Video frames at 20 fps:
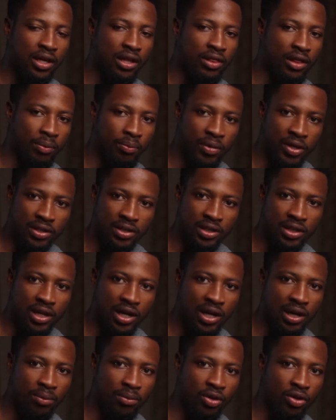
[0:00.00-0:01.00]
the person
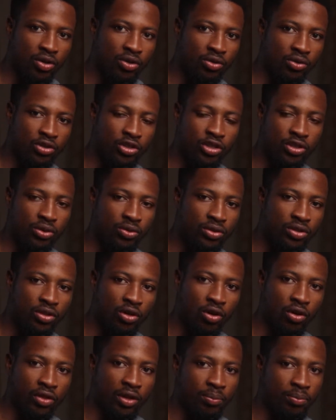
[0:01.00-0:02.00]
that I'm going to shoot
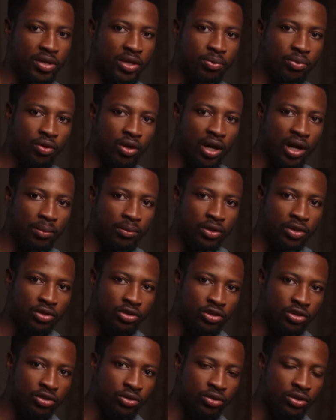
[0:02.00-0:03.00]
or the people that I'm going to
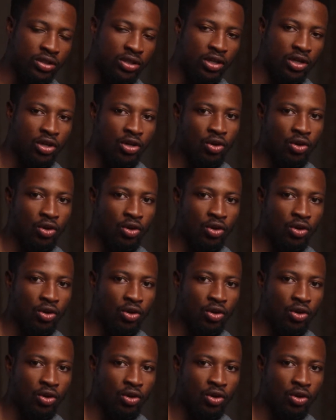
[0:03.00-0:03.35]
shoot,